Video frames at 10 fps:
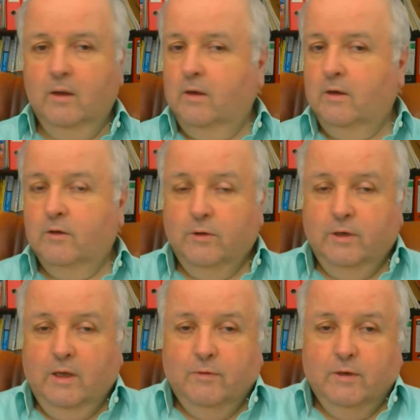He's not an
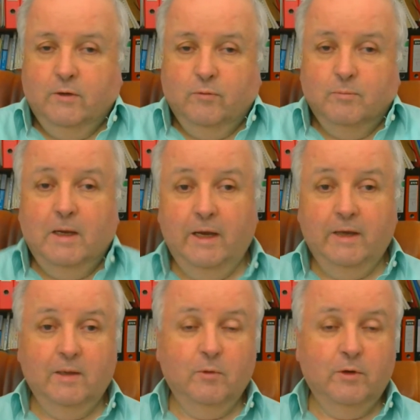affiliate of mine,
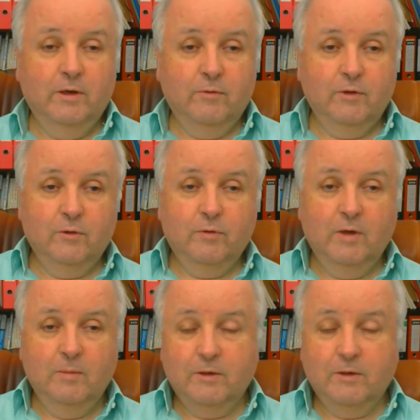I'm not an affiliate of him,